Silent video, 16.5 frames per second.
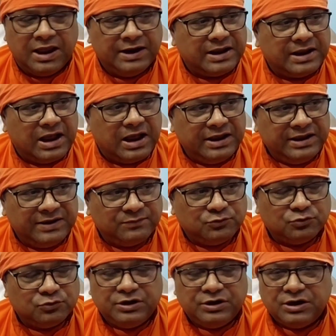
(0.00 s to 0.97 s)
And I
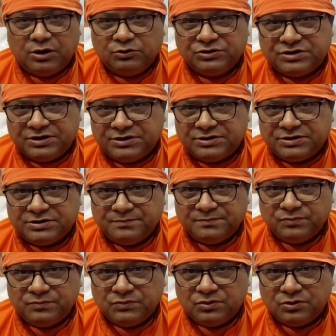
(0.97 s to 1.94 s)
have to renounce
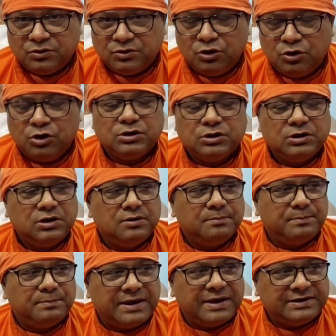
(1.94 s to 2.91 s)
it or
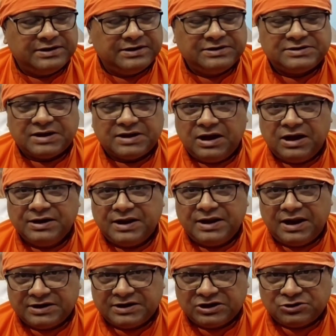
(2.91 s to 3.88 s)
practice
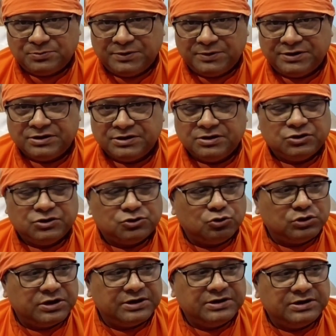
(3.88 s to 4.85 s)
unattachment
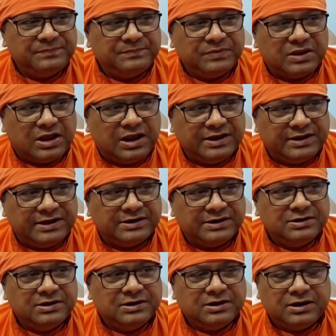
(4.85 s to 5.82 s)
so that I
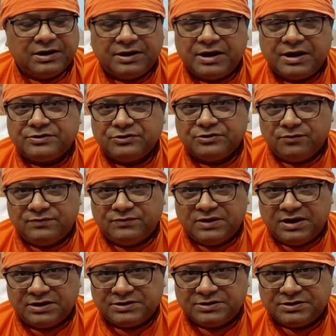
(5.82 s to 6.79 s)
can get rid
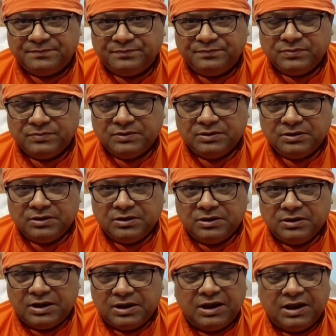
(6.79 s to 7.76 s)
of that,
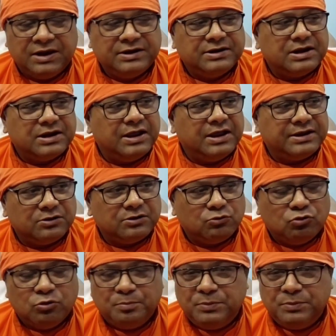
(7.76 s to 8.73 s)
and I
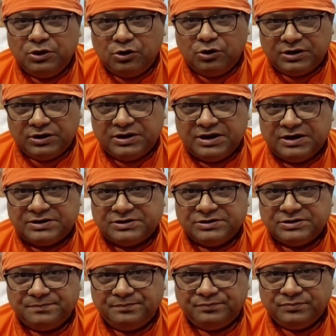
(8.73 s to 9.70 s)
can go beyond
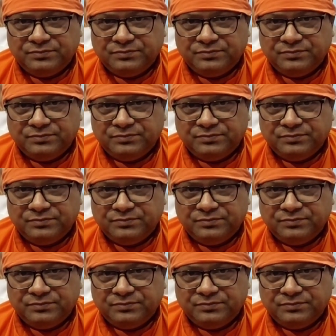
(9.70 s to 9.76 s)
that.